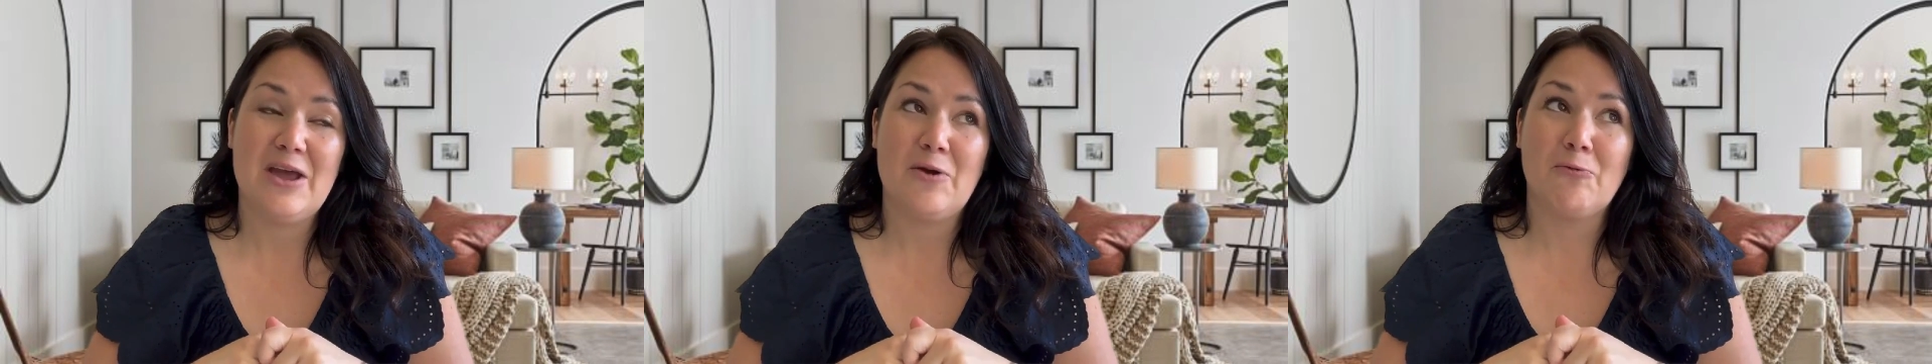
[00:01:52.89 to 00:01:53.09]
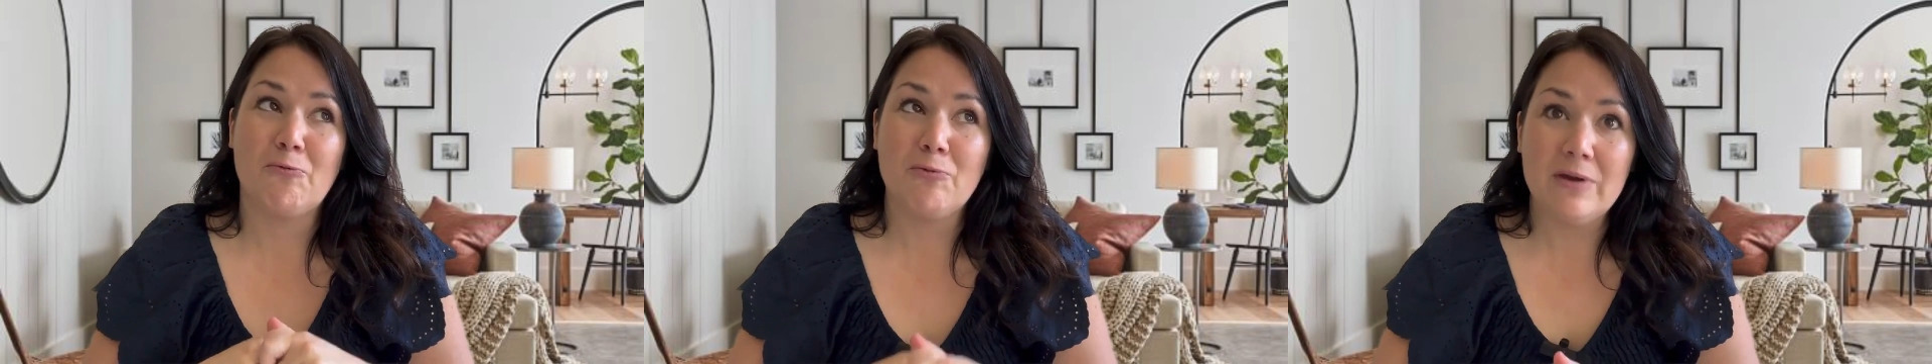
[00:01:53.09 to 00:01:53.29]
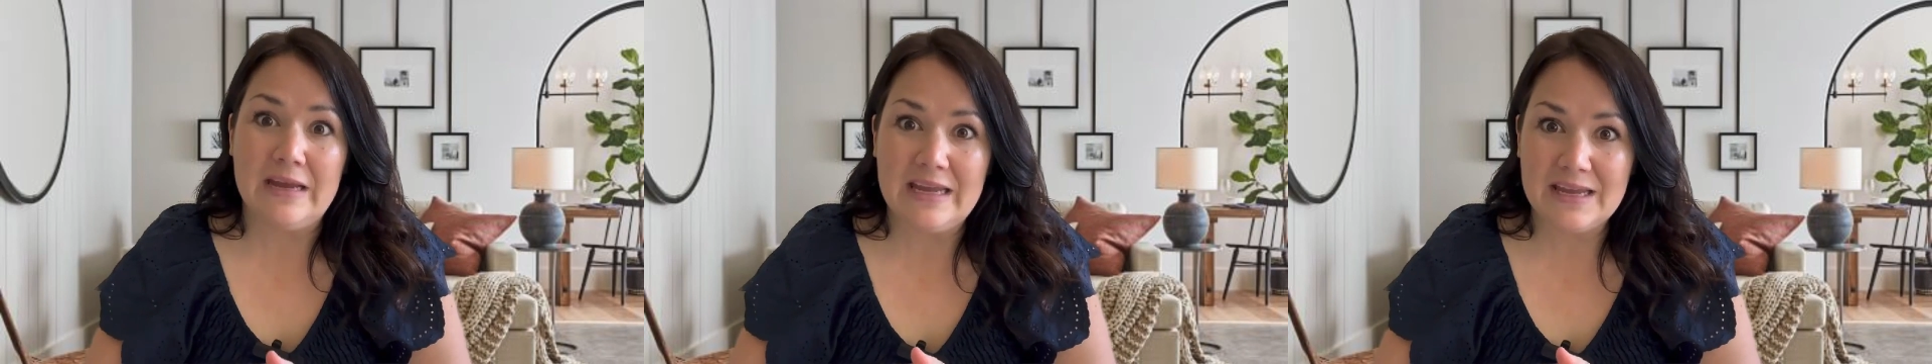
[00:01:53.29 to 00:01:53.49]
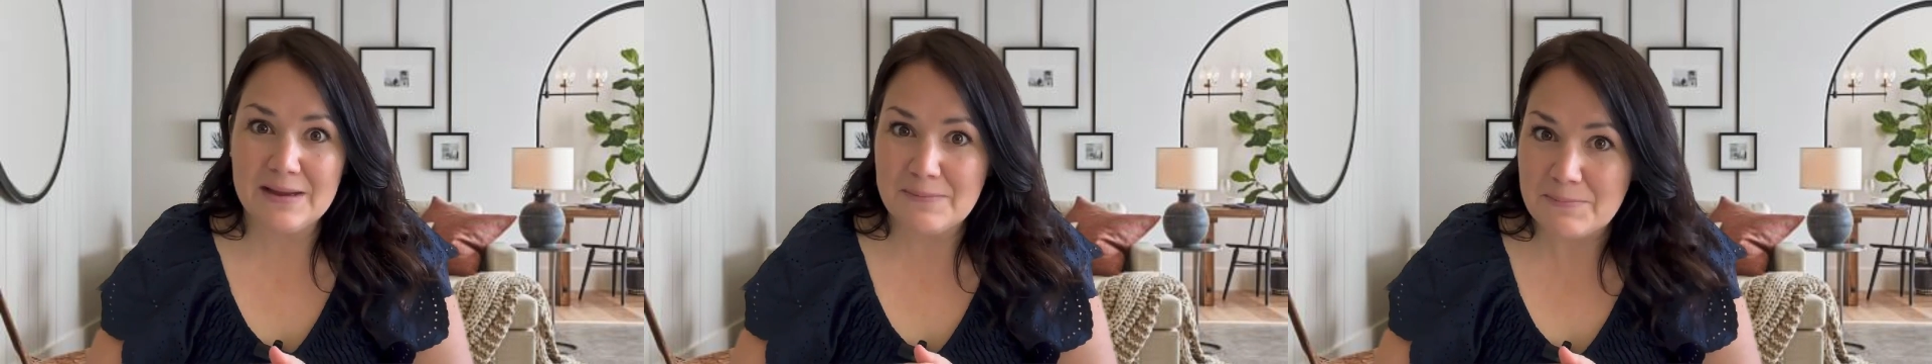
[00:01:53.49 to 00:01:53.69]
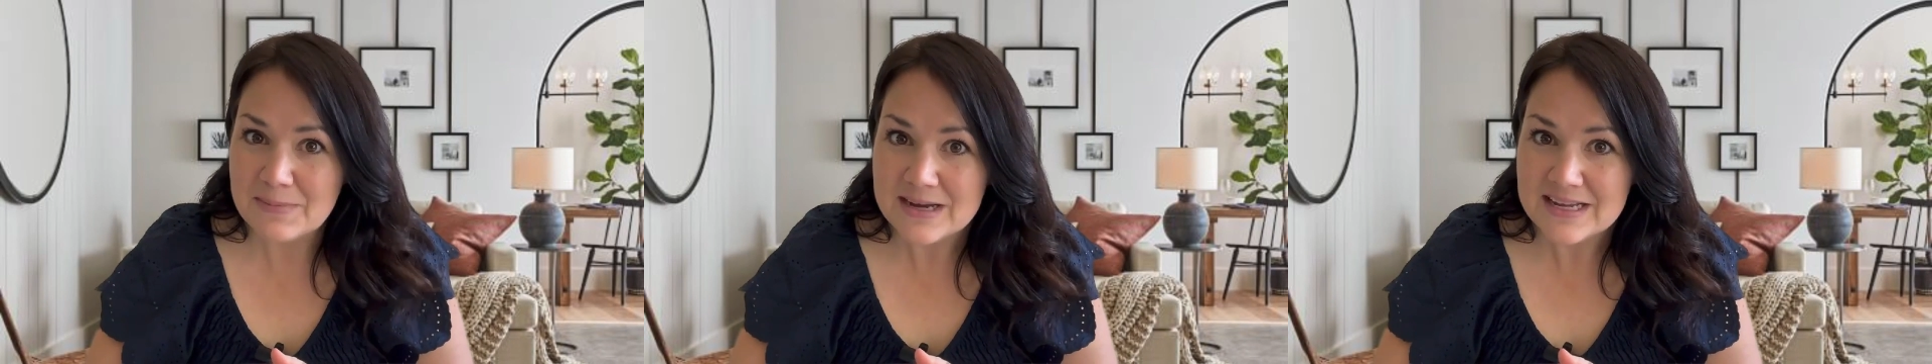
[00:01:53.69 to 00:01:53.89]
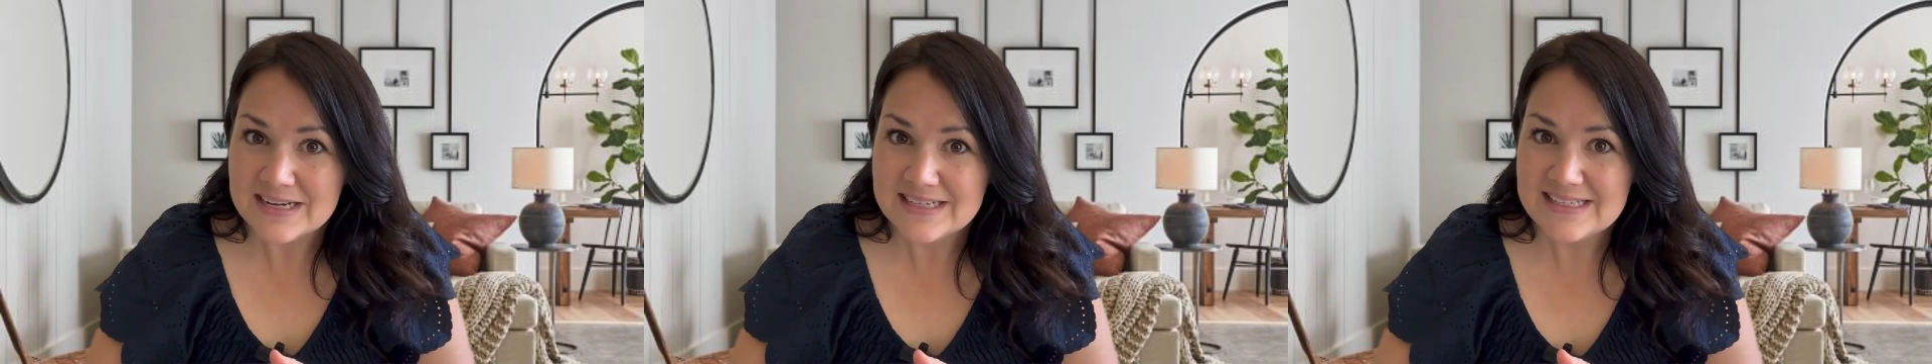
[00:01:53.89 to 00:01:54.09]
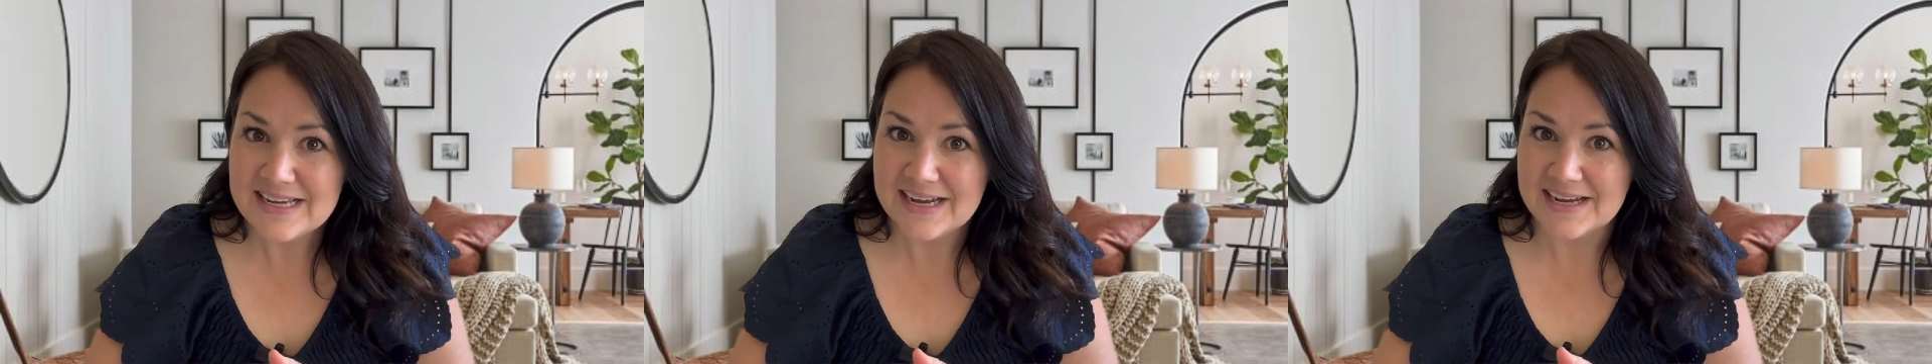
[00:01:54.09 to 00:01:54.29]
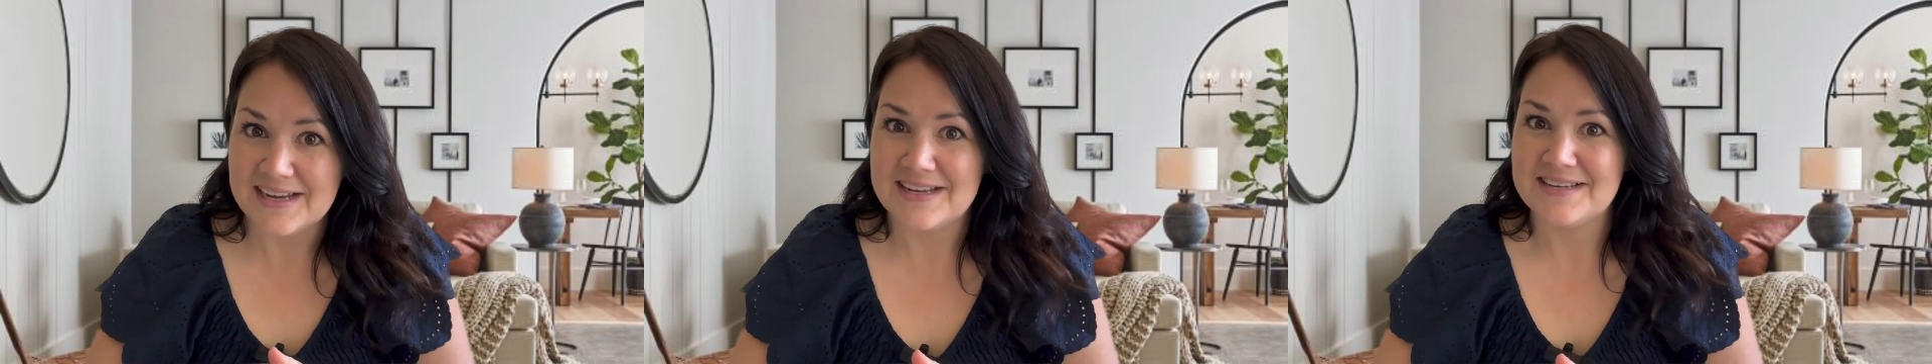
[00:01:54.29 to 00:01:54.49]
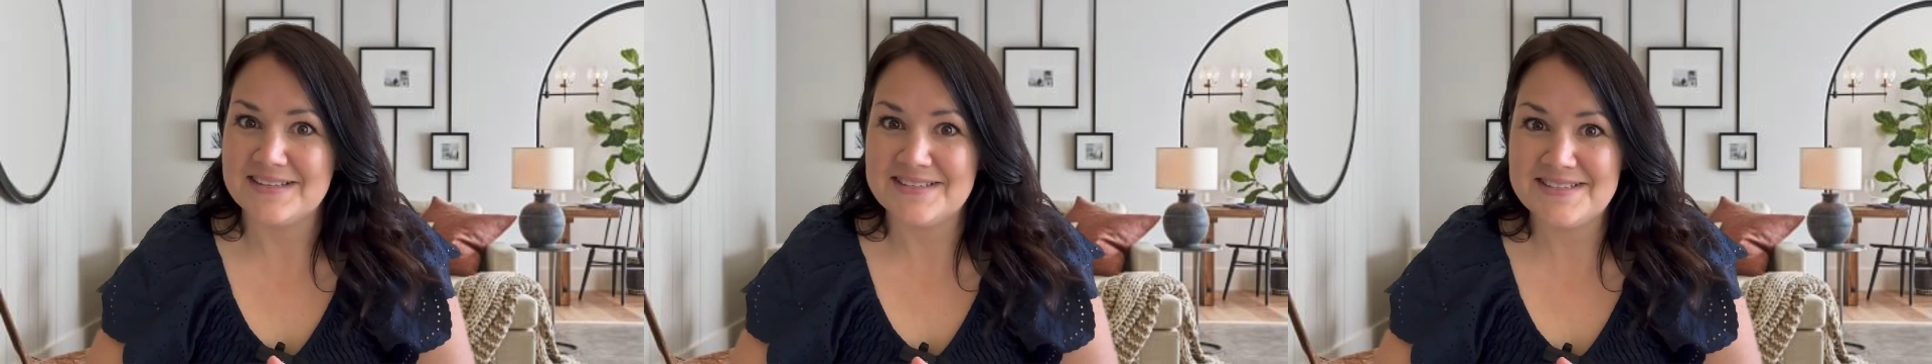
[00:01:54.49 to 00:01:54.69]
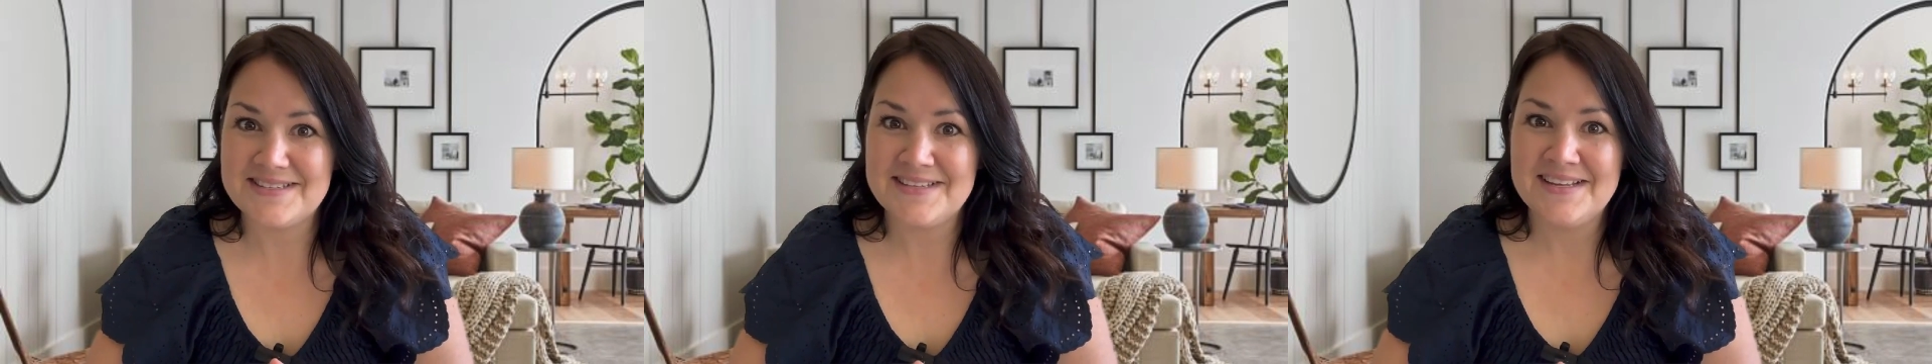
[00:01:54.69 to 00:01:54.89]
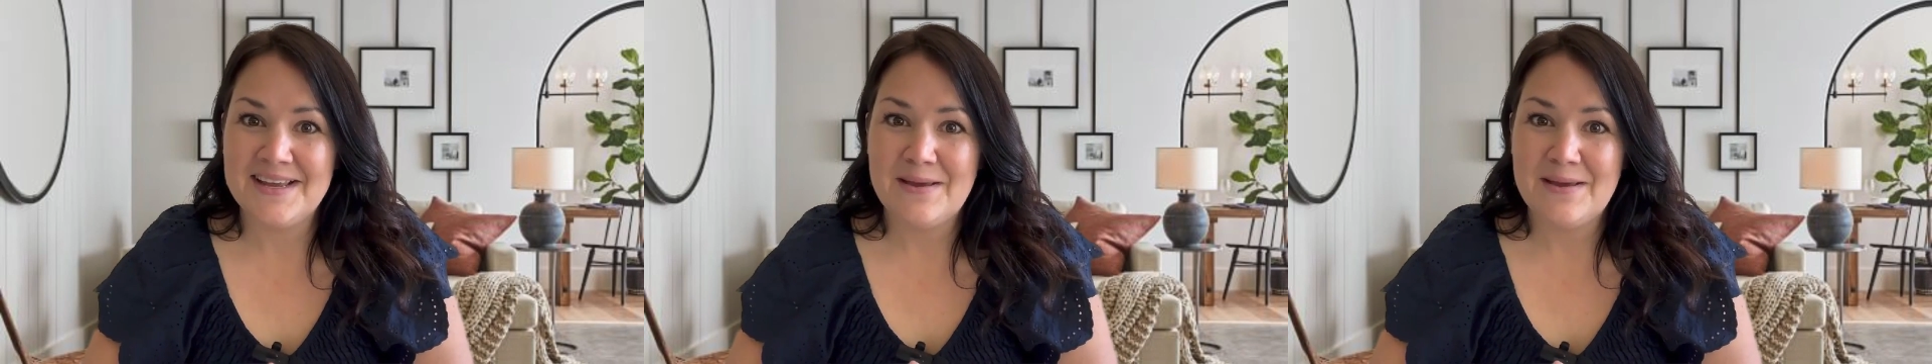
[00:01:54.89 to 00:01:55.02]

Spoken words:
re-monetized,